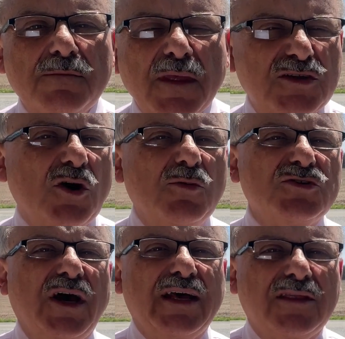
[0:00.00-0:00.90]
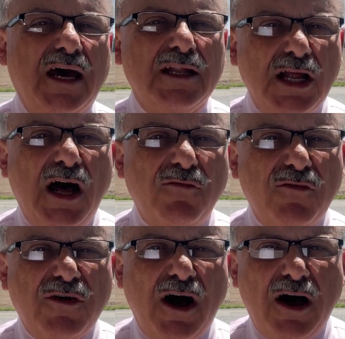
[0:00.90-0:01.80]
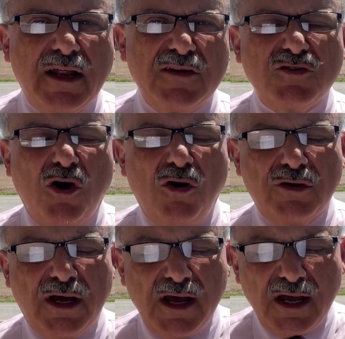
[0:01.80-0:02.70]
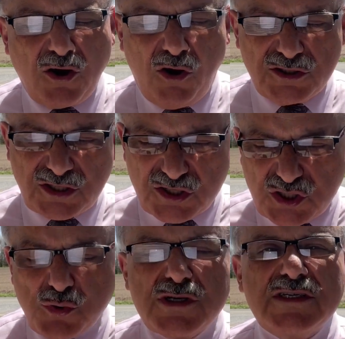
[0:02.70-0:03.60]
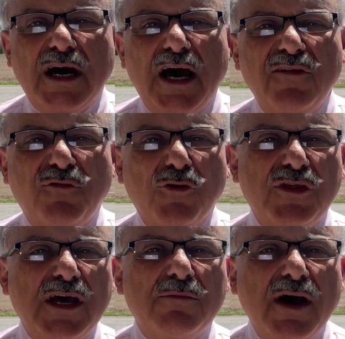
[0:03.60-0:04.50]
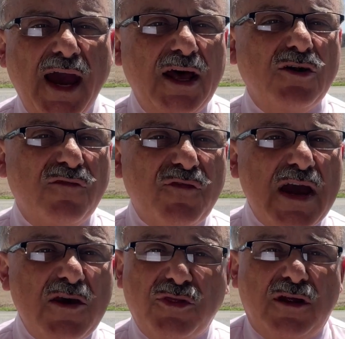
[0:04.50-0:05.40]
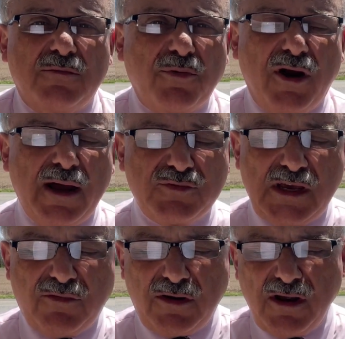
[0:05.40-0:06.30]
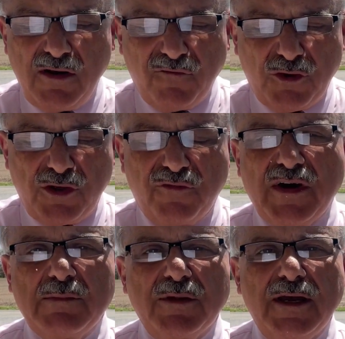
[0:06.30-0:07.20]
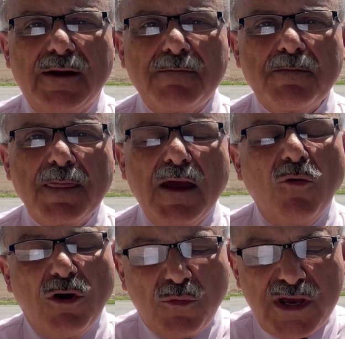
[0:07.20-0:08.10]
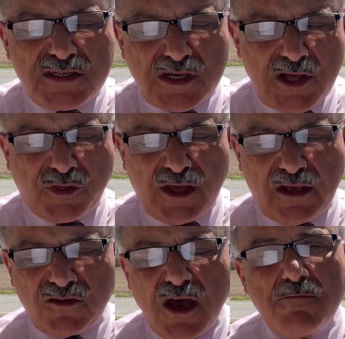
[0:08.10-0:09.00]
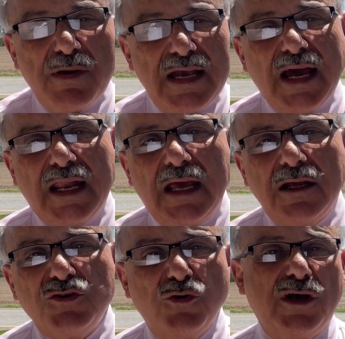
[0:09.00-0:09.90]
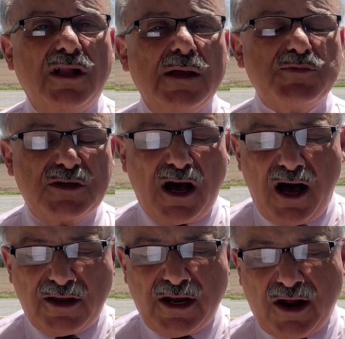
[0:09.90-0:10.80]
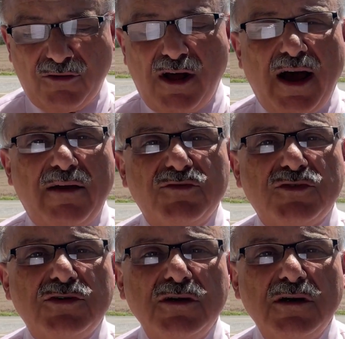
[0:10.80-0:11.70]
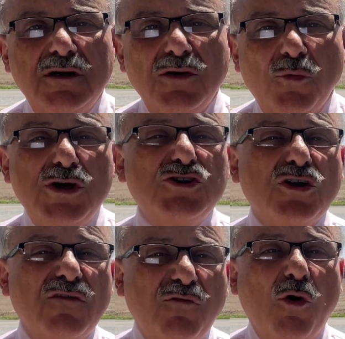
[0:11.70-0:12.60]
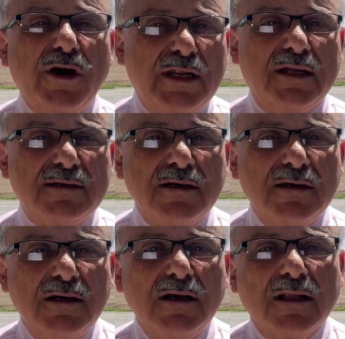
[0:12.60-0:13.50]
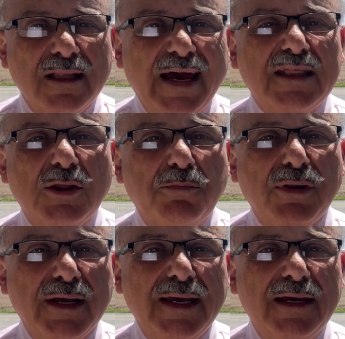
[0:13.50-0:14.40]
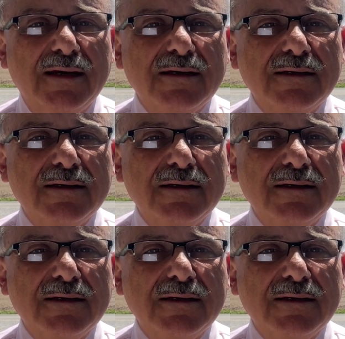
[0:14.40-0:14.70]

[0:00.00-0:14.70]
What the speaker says: It's almost like that love of God has caused a suicide for them and their faith, and perhaps even for their family. When we see things beginning to eclipse God in our lives, we should avoid it like the plague.